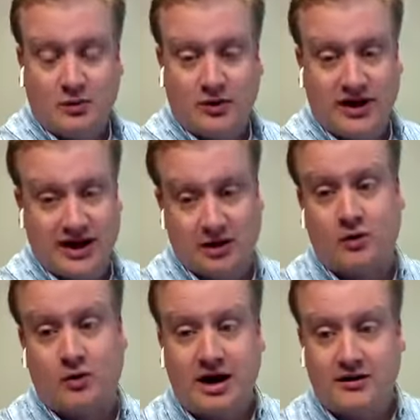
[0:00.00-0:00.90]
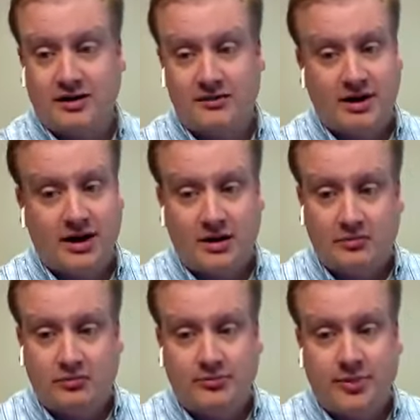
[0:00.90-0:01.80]
When they acquire them, they don't
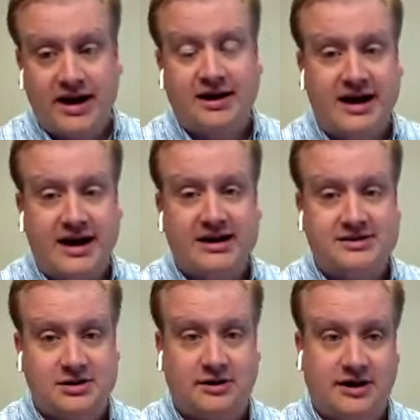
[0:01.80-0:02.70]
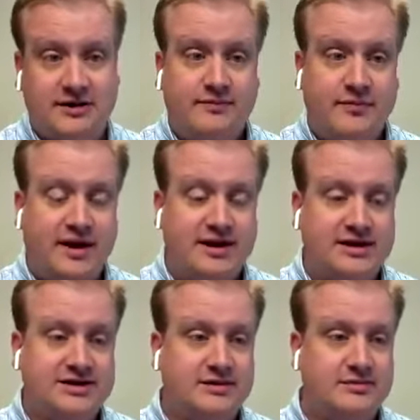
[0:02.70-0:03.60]
pay tax on them.
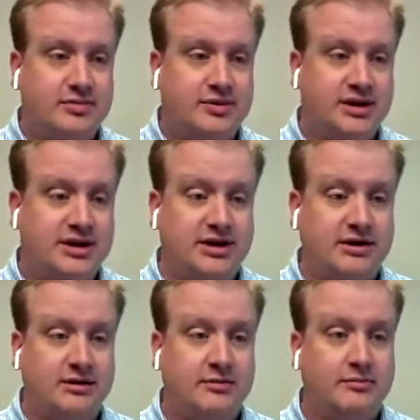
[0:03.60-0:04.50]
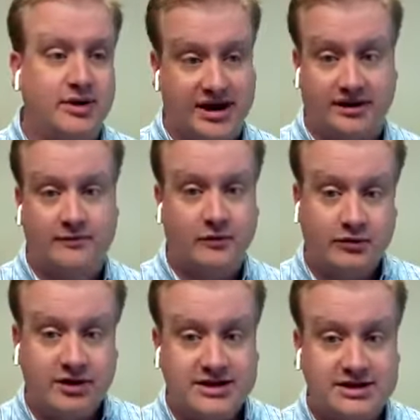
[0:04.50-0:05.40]
They simply buy them for
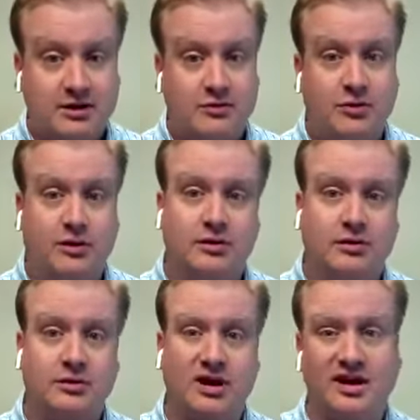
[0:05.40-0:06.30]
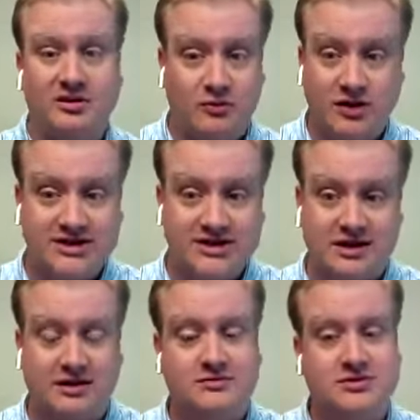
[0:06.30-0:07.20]
resale. Well, they didn't
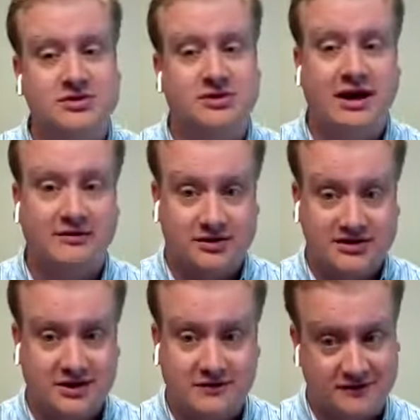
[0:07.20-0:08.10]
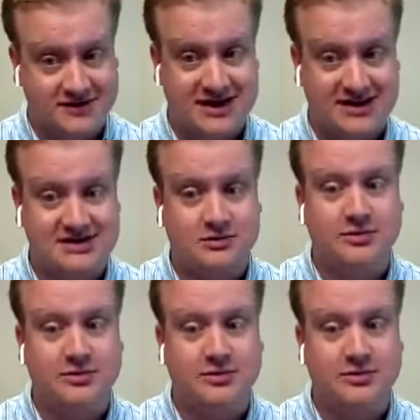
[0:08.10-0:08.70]
resell them, so they have to self-assess or